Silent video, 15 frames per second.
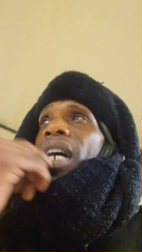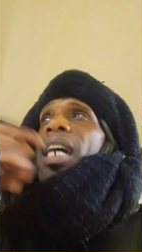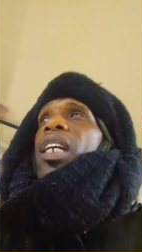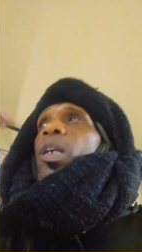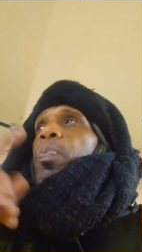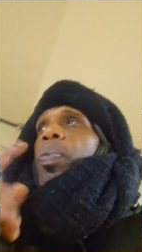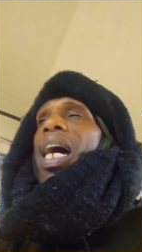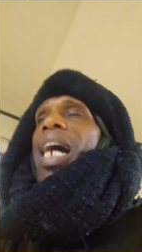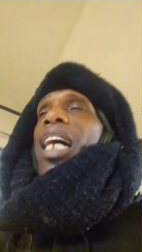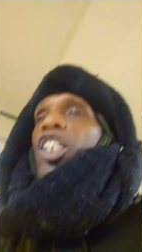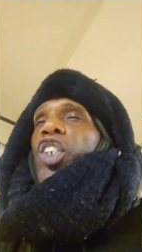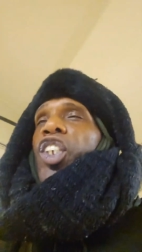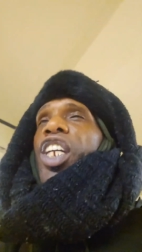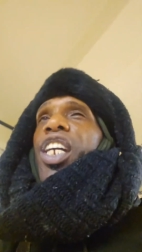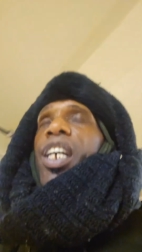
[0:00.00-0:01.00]
the
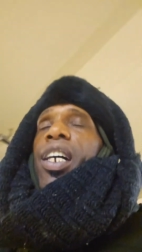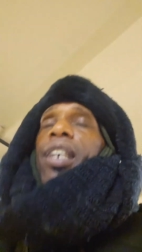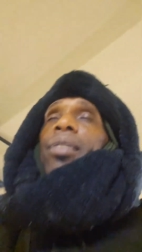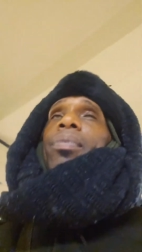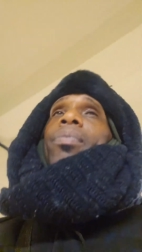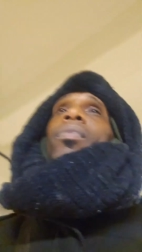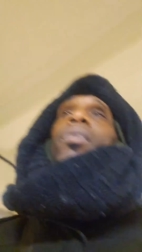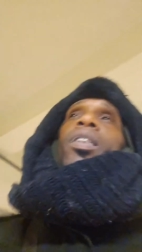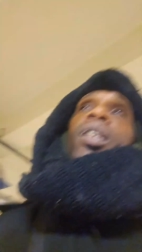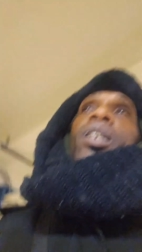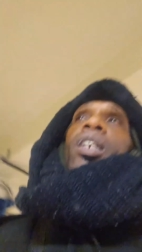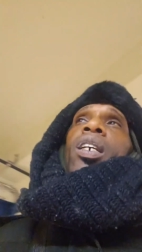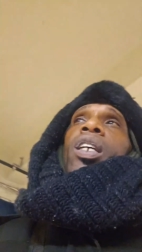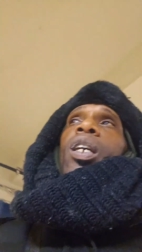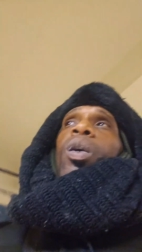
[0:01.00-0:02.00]
past year,
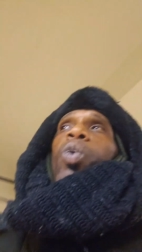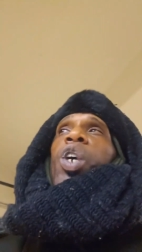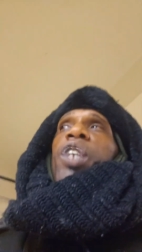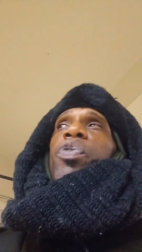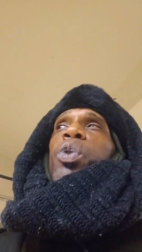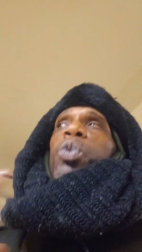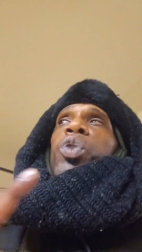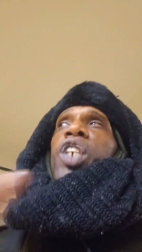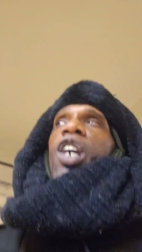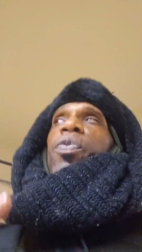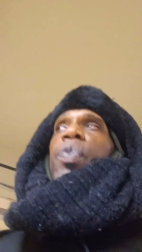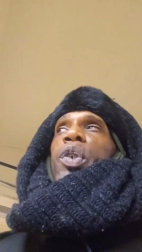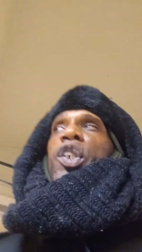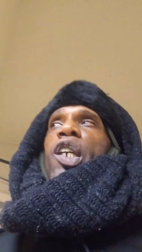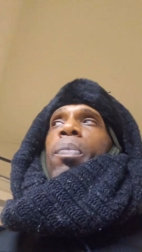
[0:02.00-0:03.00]
what have you done
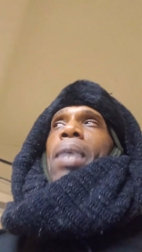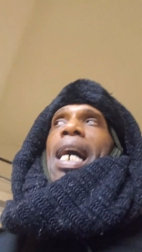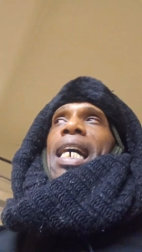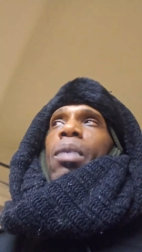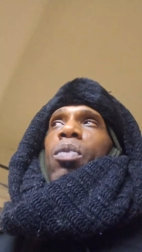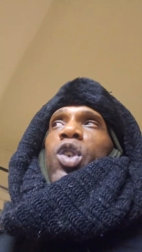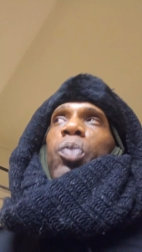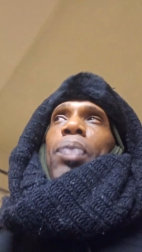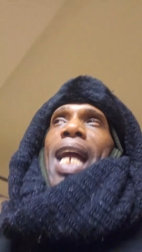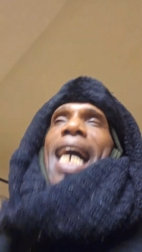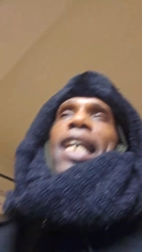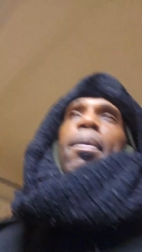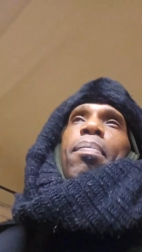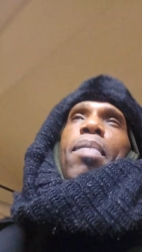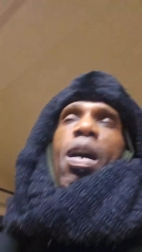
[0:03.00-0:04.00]
for somebody that was
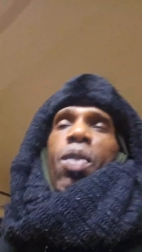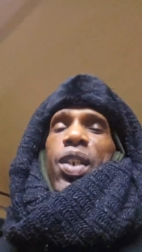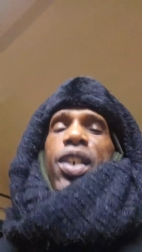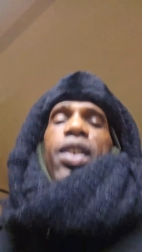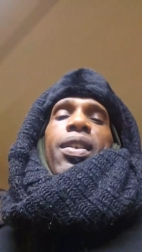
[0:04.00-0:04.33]
Black American?